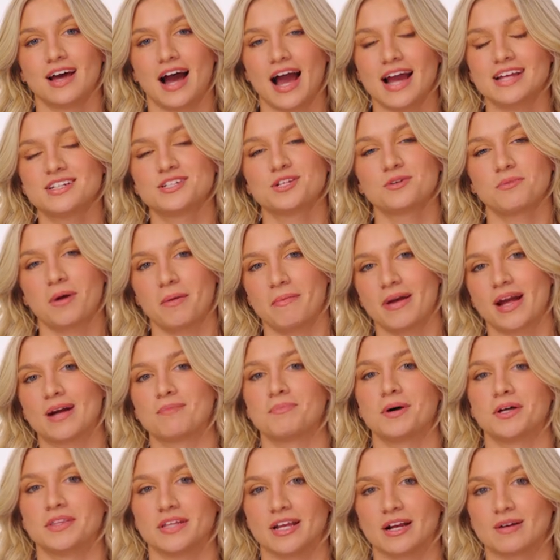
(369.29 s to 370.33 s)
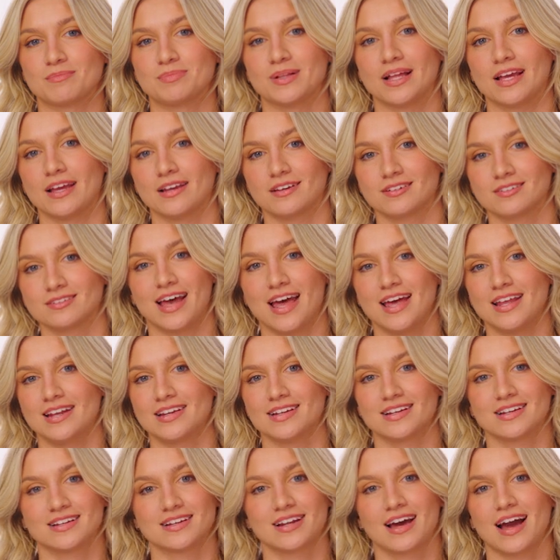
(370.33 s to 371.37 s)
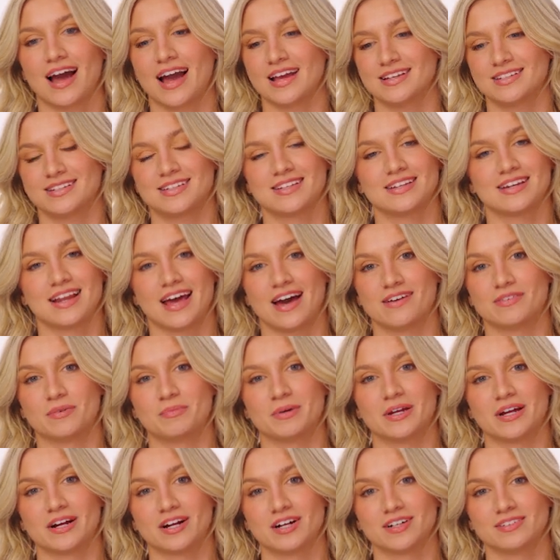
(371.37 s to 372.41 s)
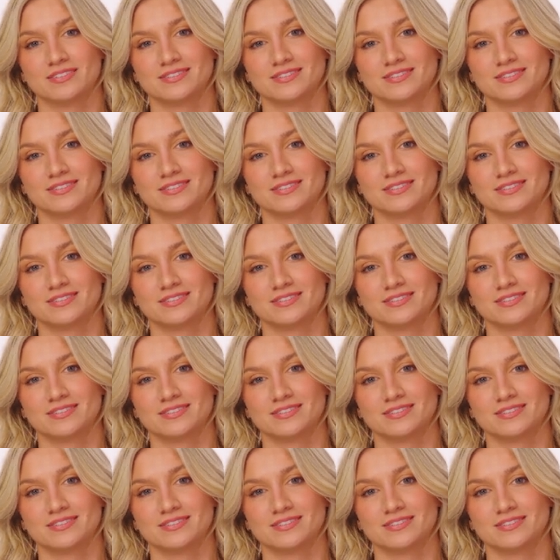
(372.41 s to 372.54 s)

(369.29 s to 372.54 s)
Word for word: I do my makeup on the airplane and I didn't have a mirror.